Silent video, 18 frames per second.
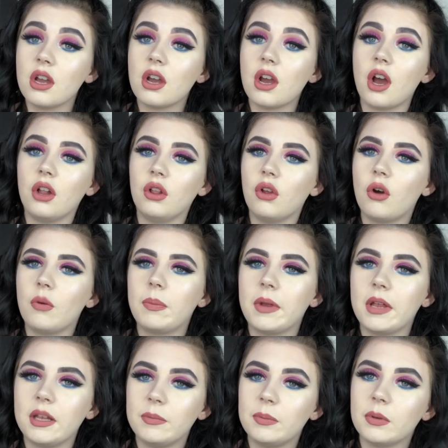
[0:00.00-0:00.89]
a lot of
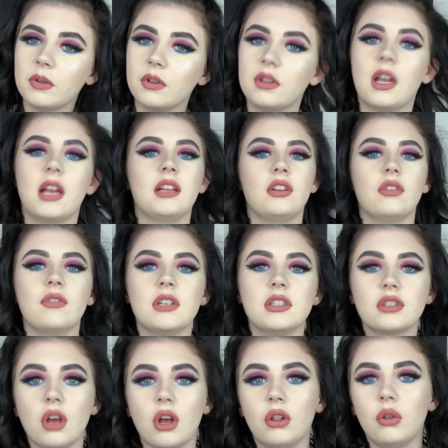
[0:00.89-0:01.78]
people, like there
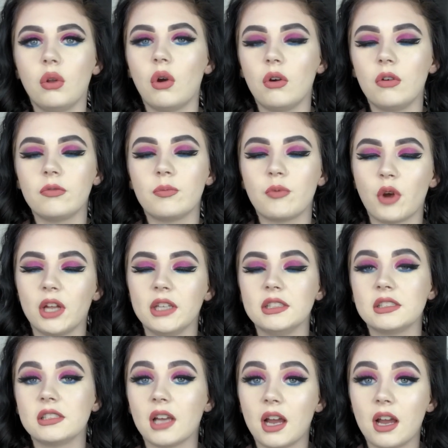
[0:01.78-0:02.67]
is a lot of
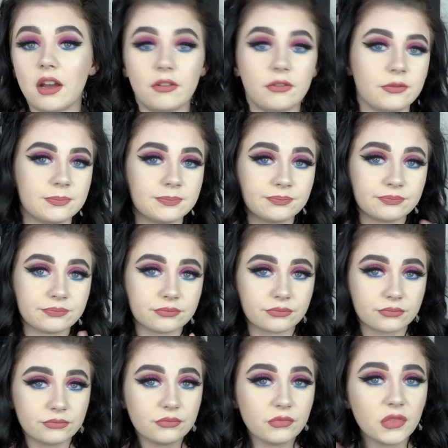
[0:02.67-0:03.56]
brands that have
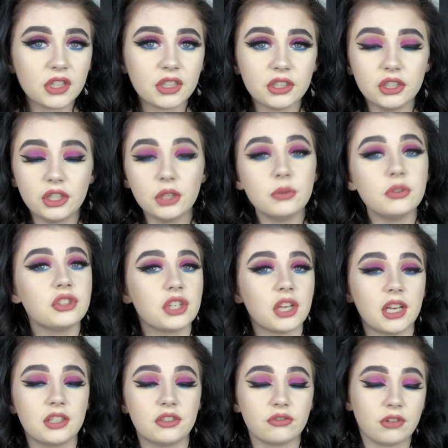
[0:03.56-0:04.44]
huge
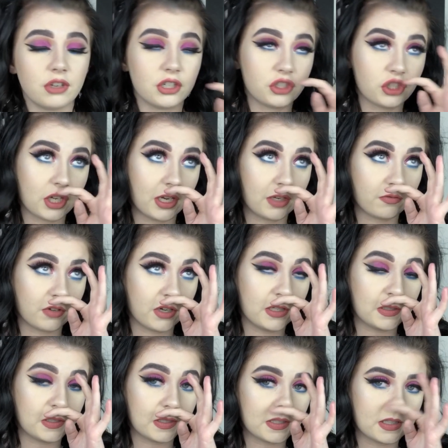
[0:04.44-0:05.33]
shade
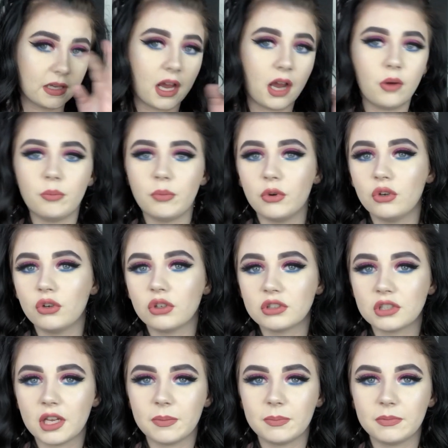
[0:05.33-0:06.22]
ranges now, but
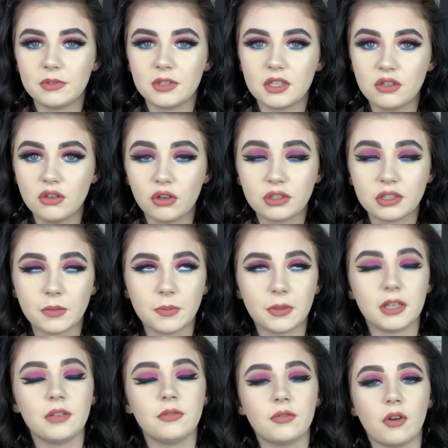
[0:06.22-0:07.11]
not
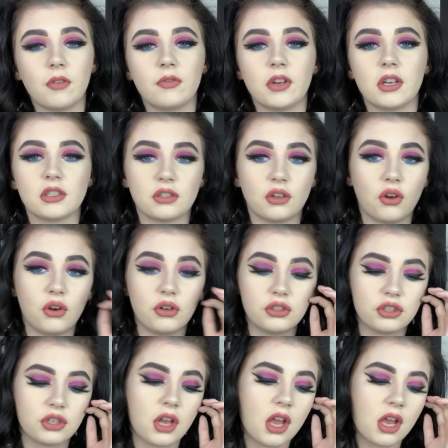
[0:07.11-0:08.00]
typically for a first
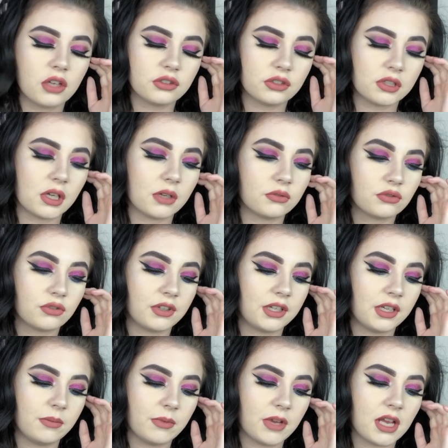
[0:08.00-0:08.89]
launch. So that was
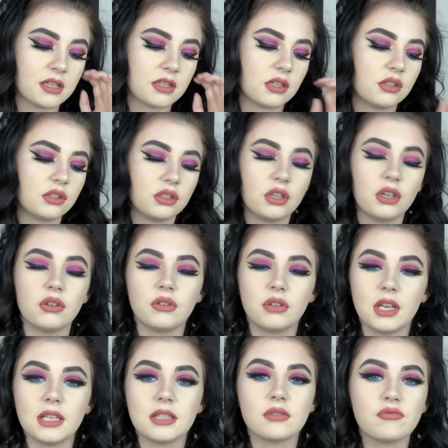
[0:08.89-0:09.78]
really amazing. You know,
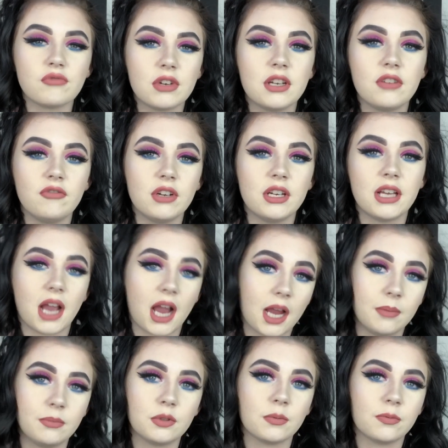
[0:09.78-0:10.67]
it is a really, really
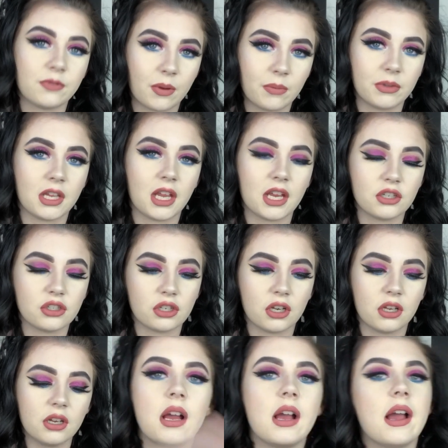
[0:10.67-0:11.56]
hyped up
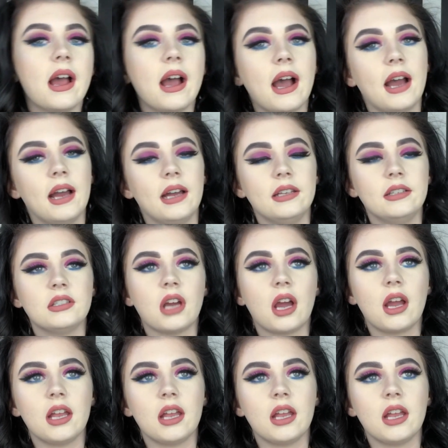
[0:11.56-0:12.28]
foundation, and